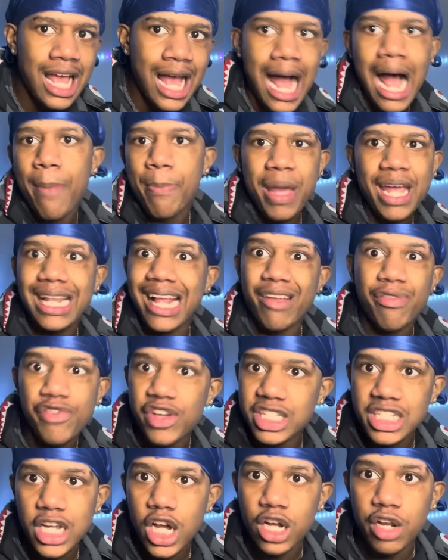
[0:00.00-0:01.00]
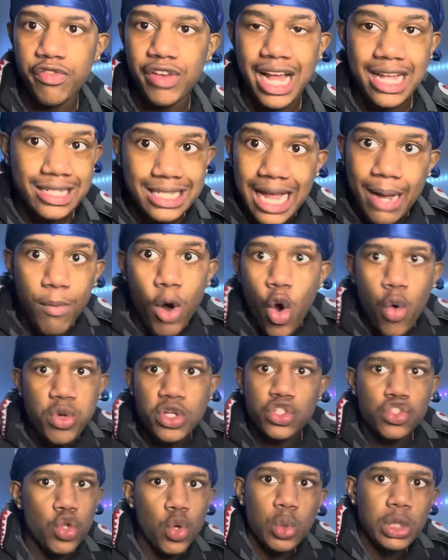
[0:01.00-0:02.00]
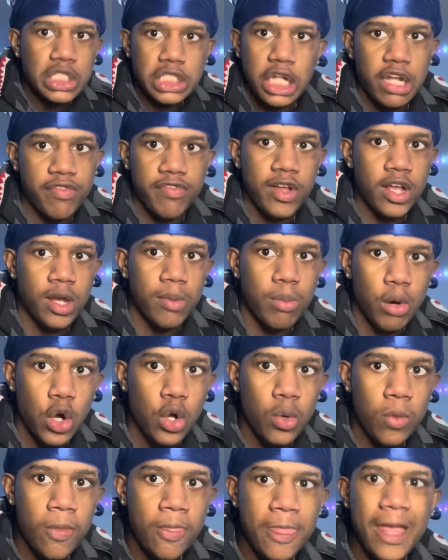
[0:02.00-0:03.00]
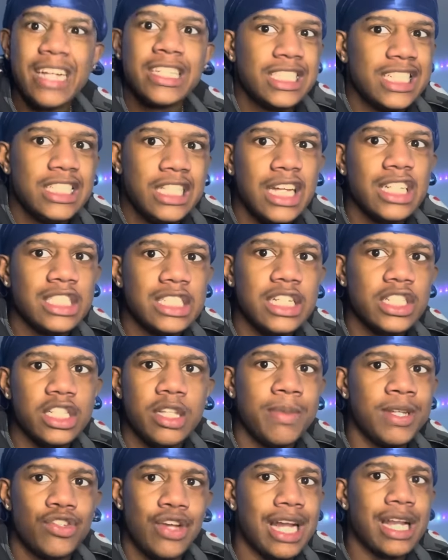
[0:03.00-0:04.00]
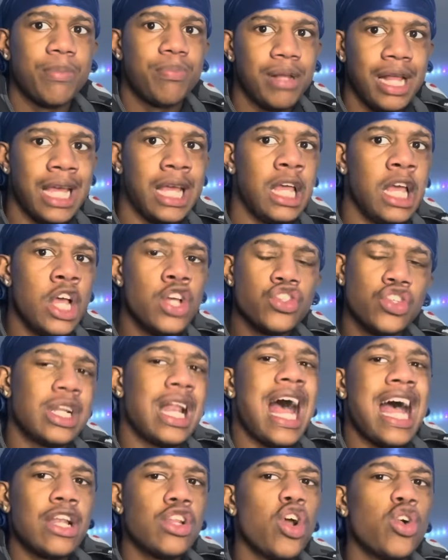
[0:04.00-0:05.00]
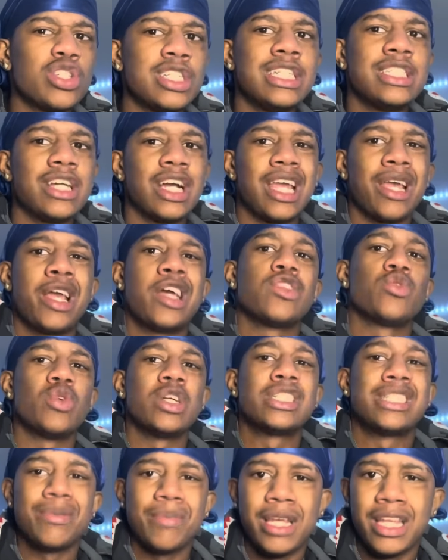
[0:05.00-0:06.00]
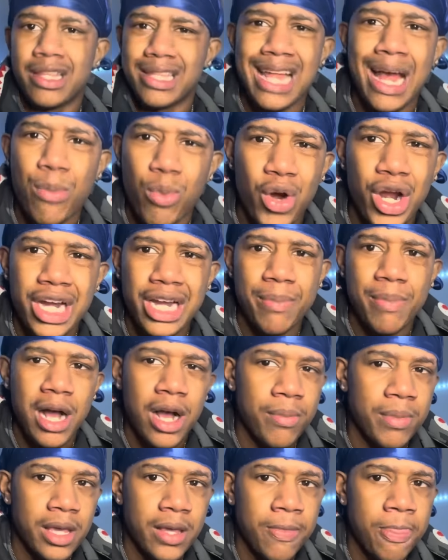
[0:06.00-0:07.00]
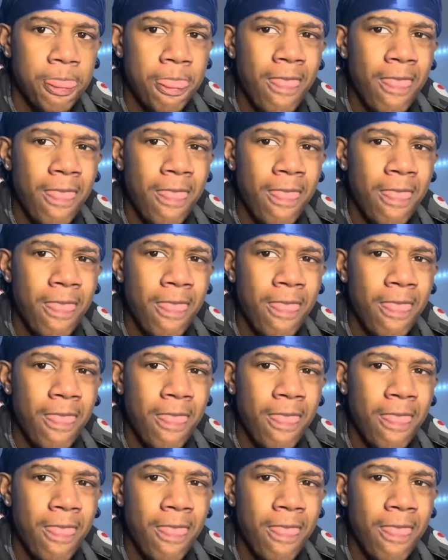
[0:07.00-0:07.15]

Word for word: I paid like 1500 for that. See, I'm always doing stuff for her, bro. And she does this to me, trying to play. So now I know she took it, because what she mean, stop worrying about me.